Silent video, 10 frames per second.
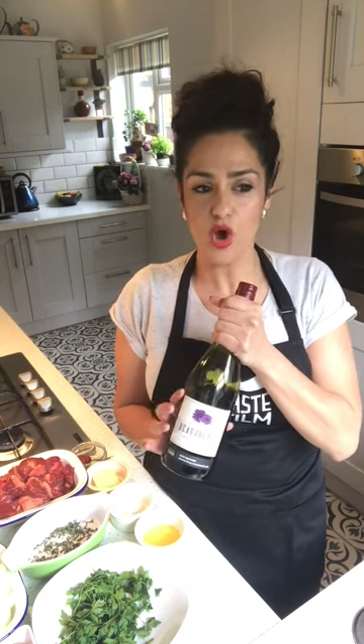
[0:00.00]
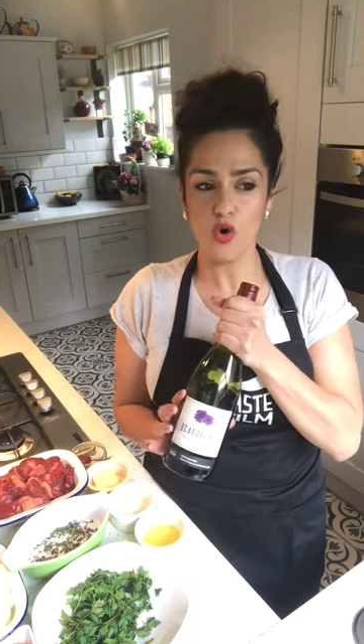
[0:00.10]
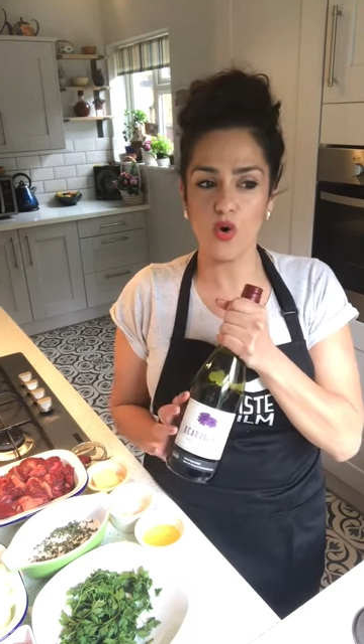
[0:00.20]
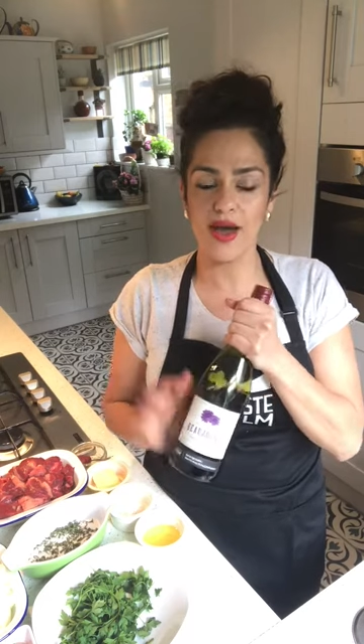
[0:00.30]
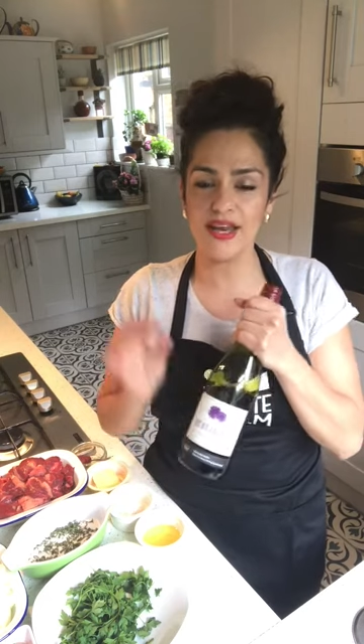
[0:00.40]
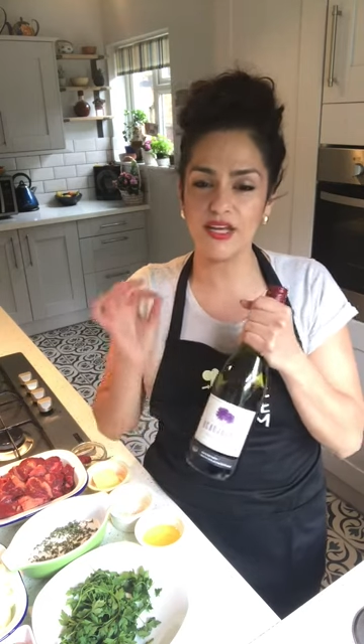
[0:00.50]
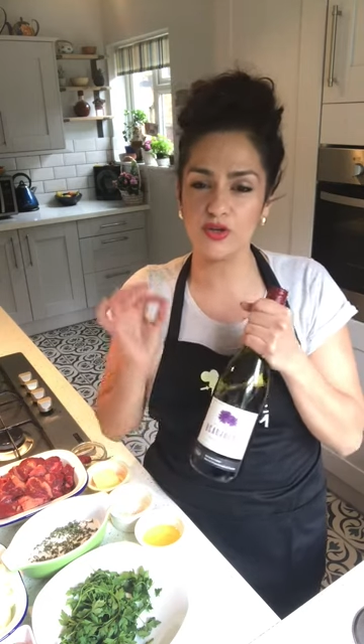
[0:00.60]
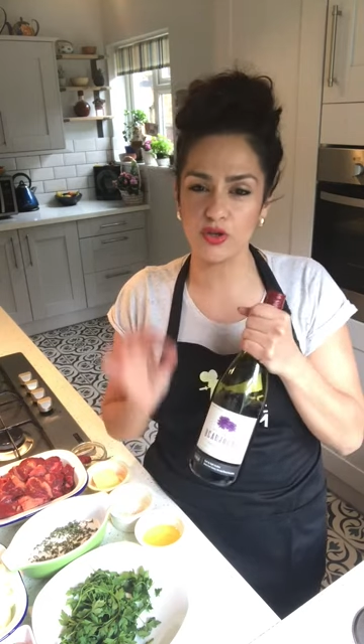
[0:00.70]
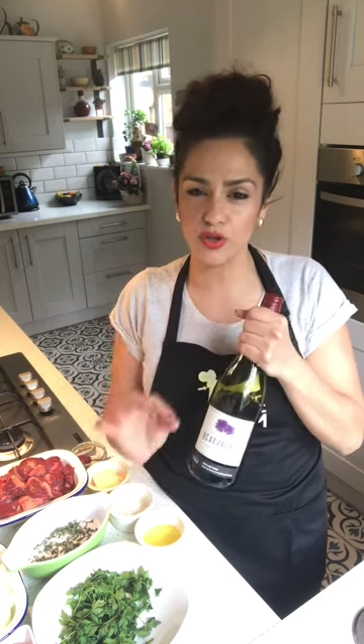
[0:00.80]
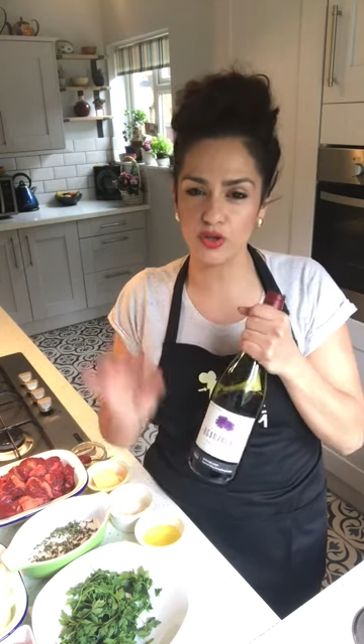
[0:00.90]
or any
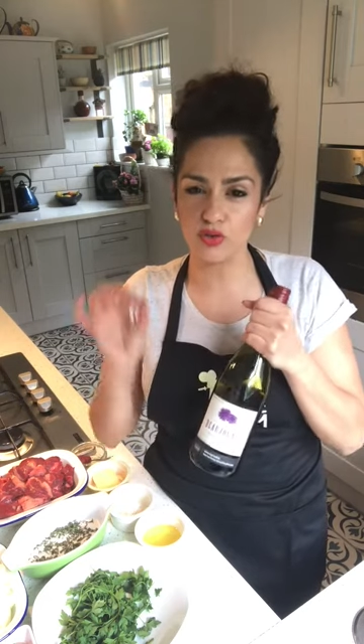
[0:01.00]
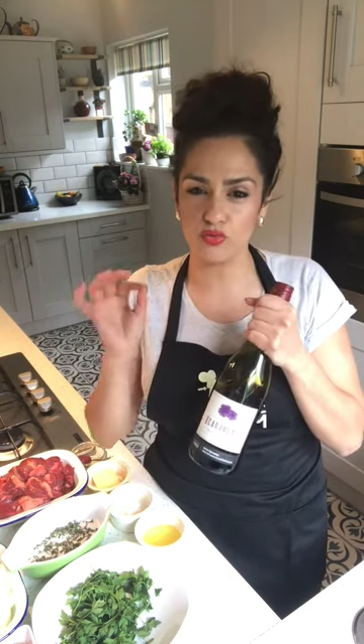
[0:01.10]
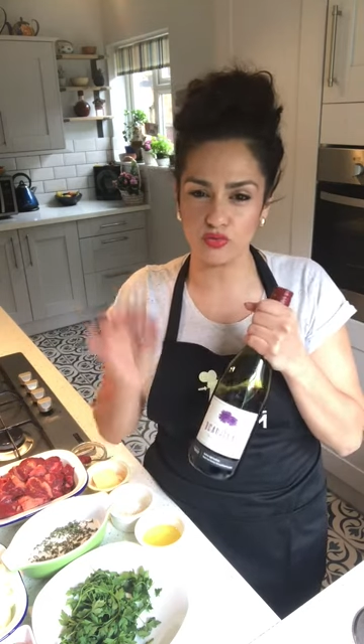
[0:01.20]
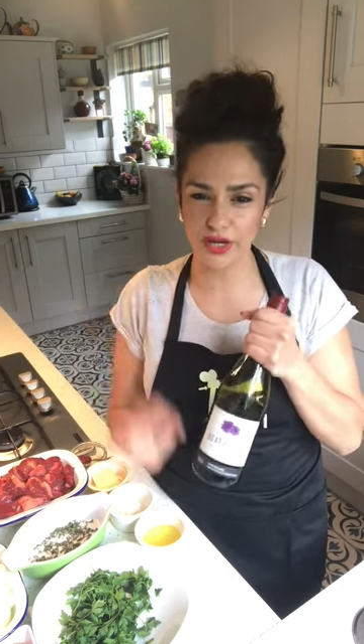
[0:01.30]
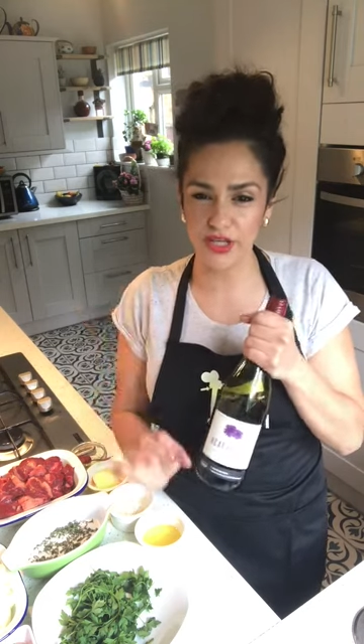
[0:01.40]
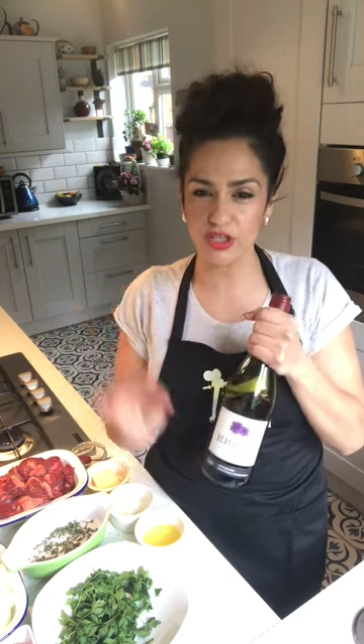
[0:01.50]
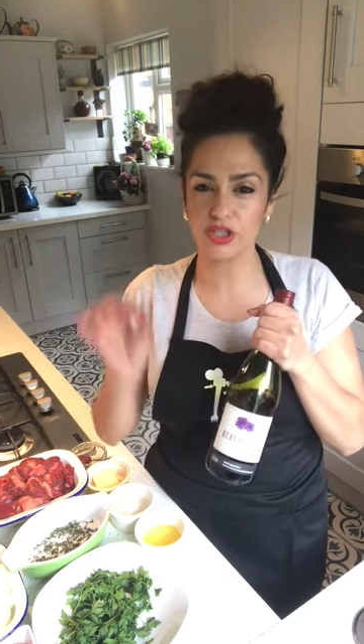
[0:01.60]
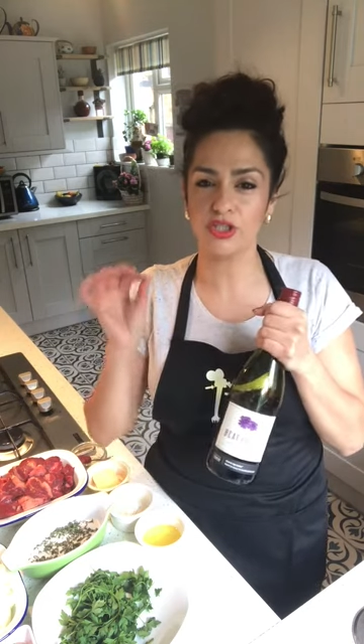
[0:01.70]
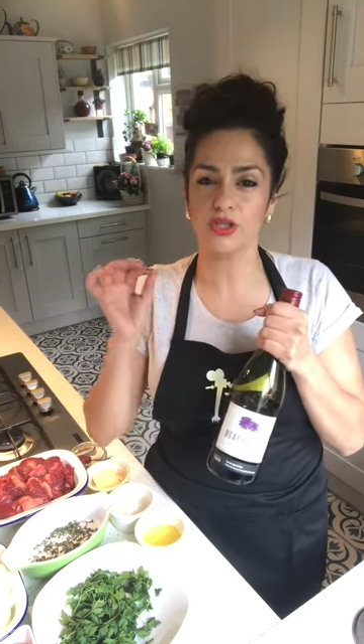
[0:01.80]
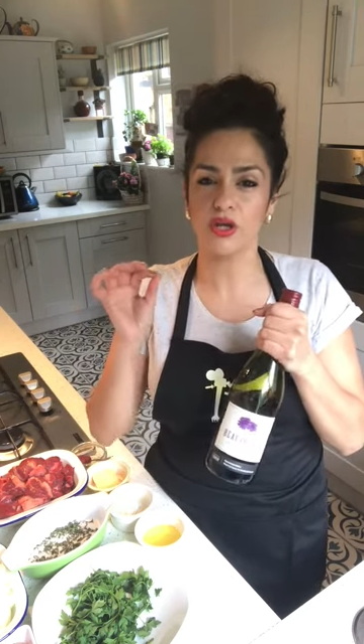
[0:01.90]
good,
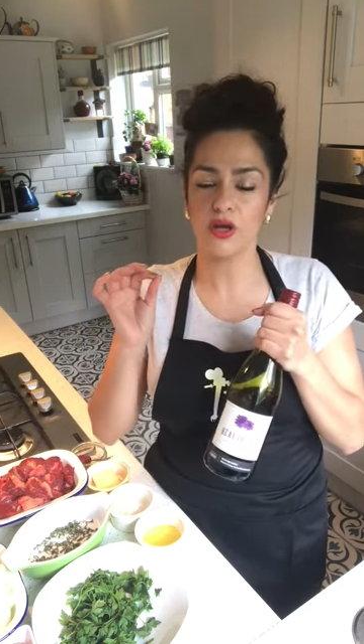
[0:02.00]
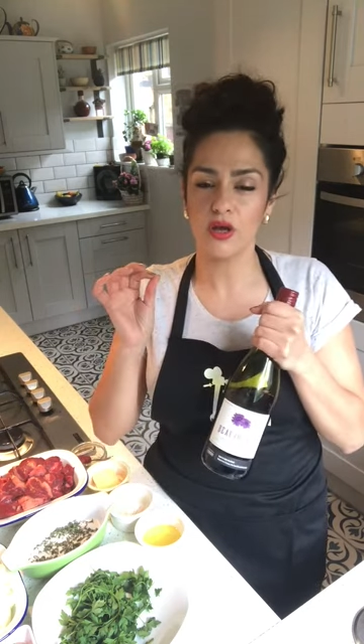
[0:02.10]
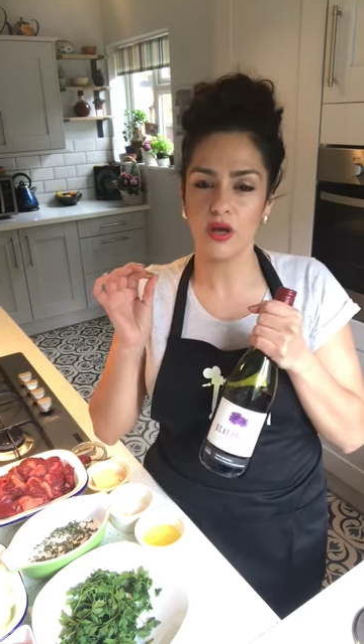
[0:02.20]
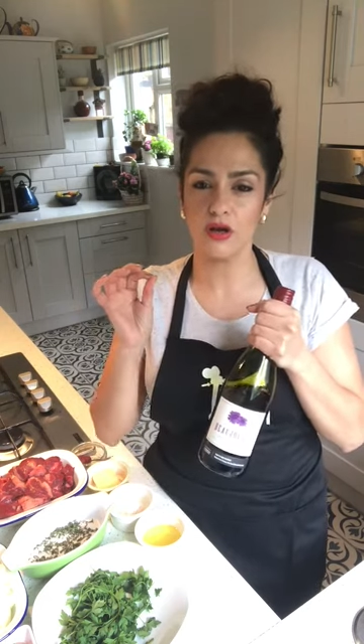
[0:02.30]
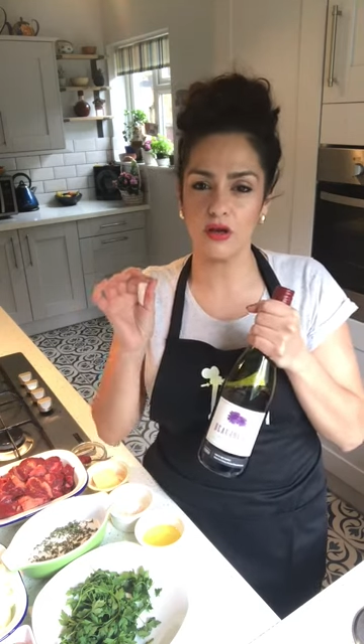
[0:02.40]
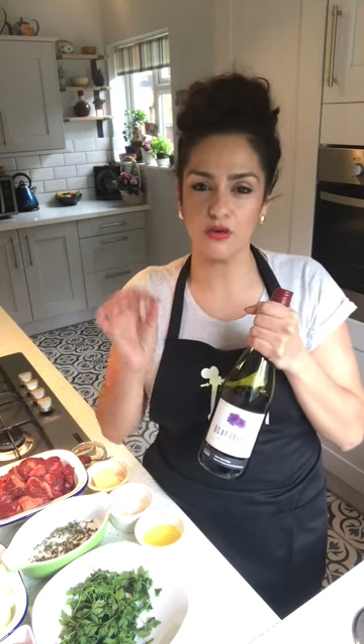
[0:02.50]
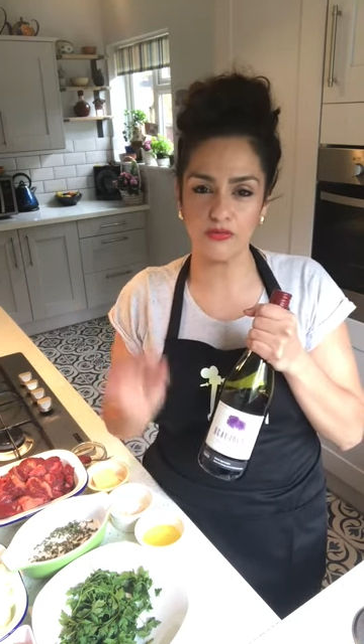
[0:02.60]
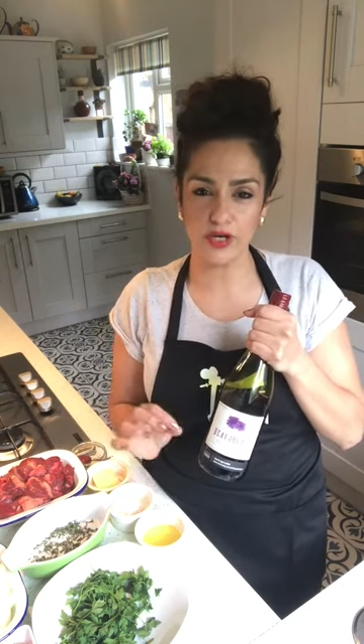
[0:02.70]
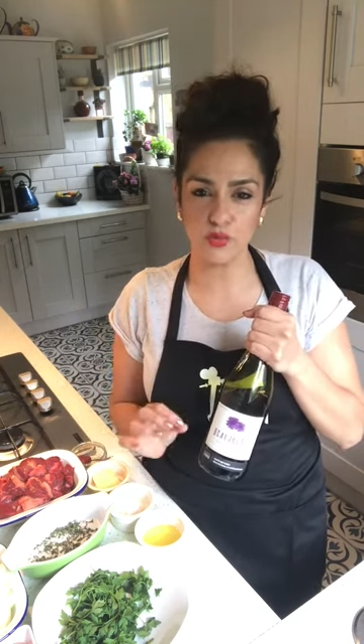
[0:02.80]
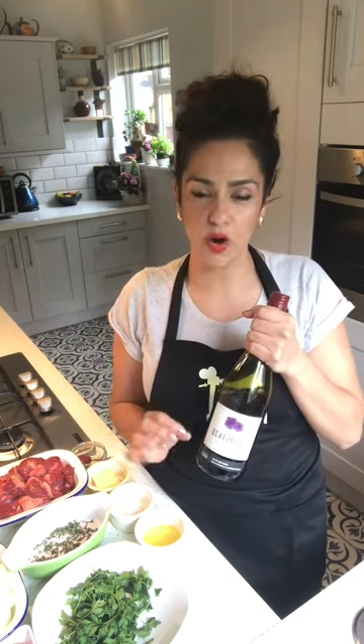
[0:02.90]
rich
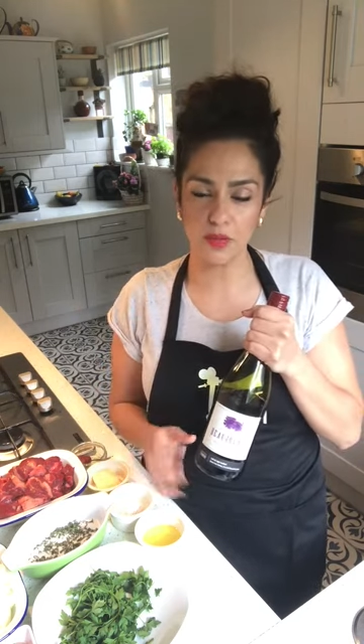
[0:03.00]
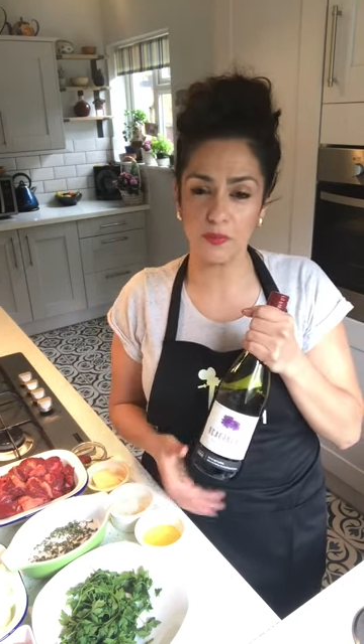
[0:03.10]
red wine.